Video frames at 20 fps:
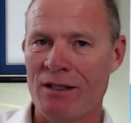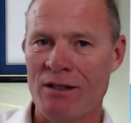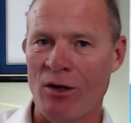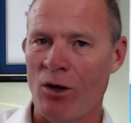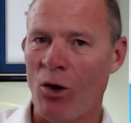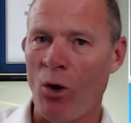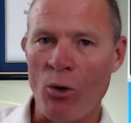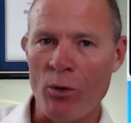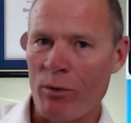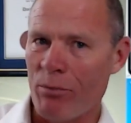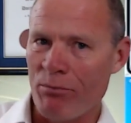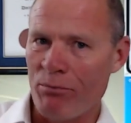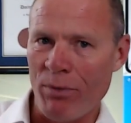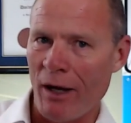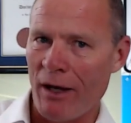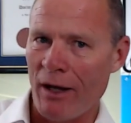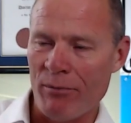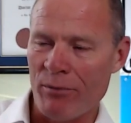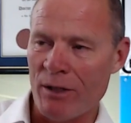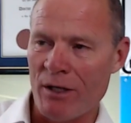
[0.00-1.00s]
go
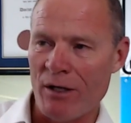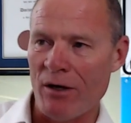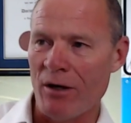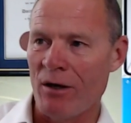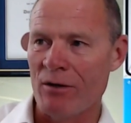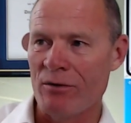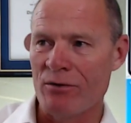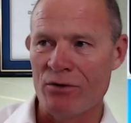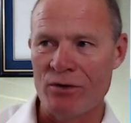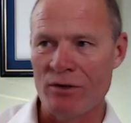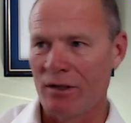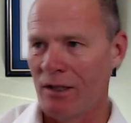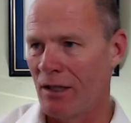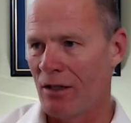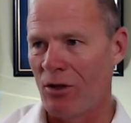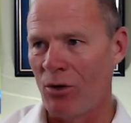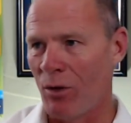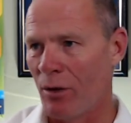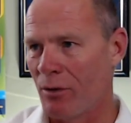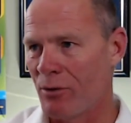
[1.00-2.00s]
buy a beer,
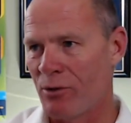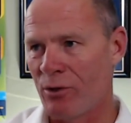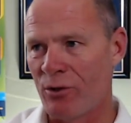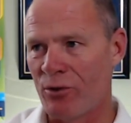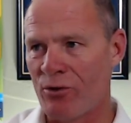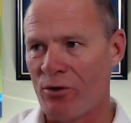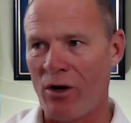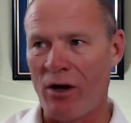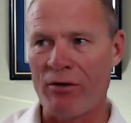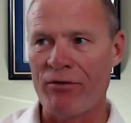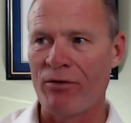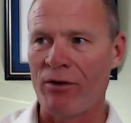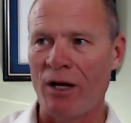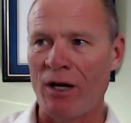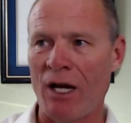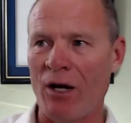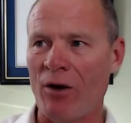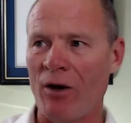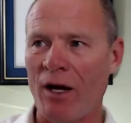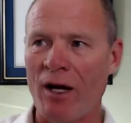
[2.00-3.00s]
go out to your truck for an hour,